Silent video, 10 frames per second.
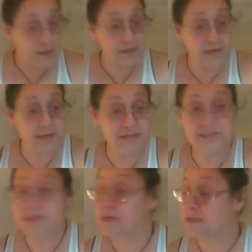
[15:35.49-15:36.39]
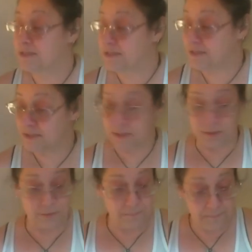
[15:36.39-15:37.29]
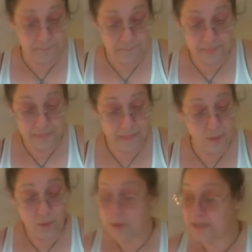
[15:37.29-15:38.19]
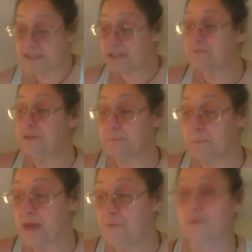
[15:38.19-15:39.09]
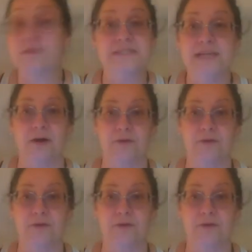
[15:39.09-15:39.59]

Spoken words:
guys, because, you know, this stuff doesn't pay for itself.